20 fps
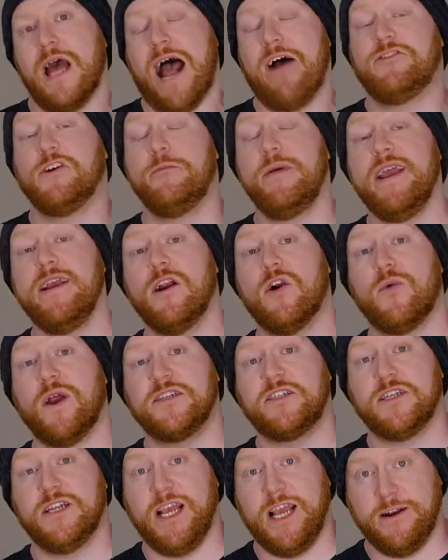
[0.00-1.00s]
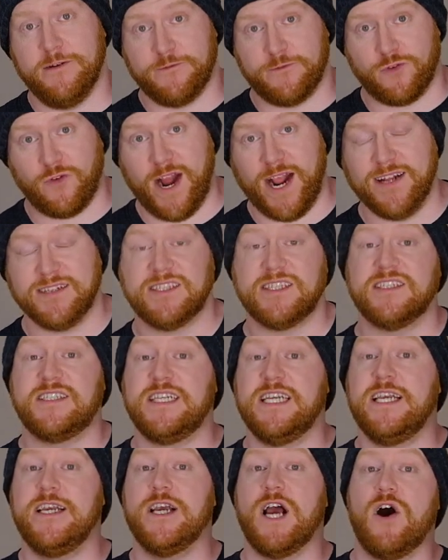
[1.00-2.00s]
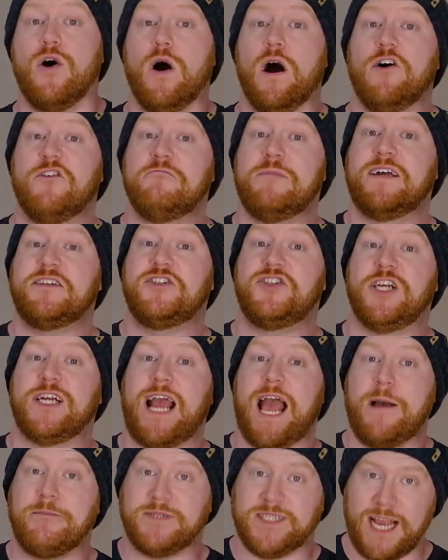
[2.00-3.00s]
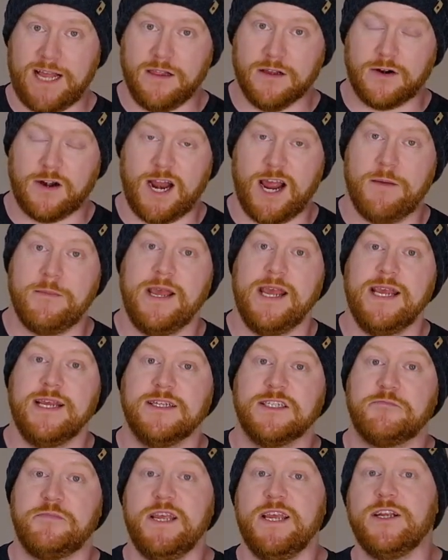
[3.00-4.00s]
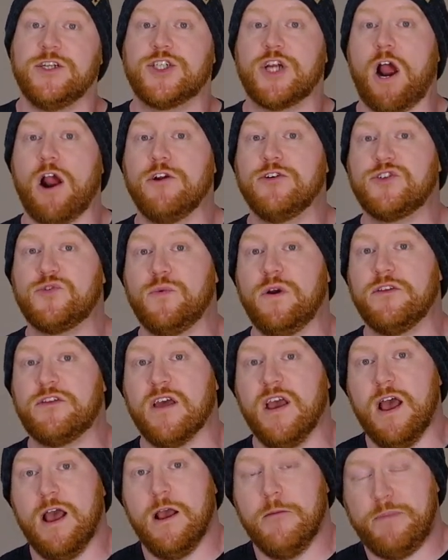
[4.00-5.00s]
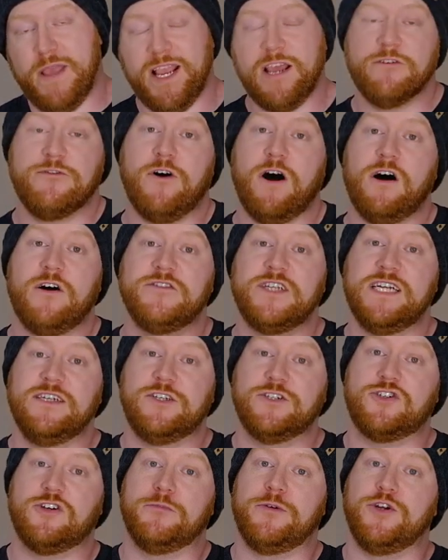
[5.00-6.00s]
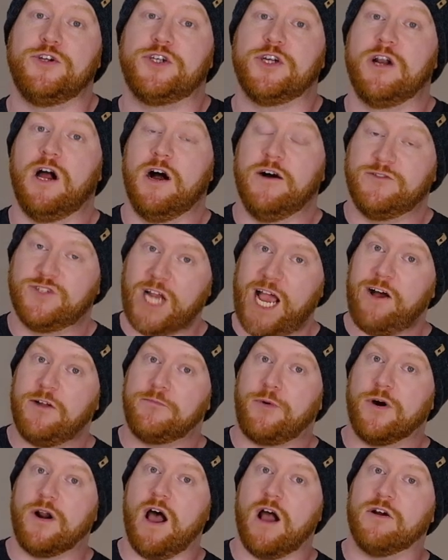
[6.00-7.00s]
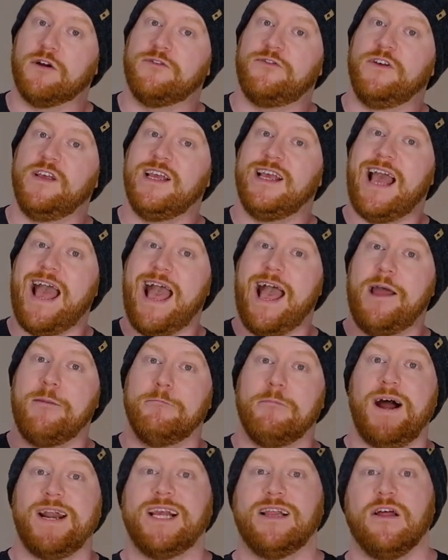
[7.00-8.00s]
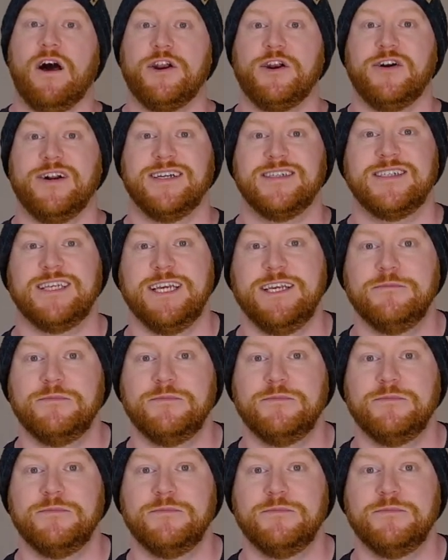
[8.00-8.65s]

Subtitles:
After being arrested in France, the CEO of messaging app Telegram is being charged with being involved in distribution of child pornography and money laundering scheme.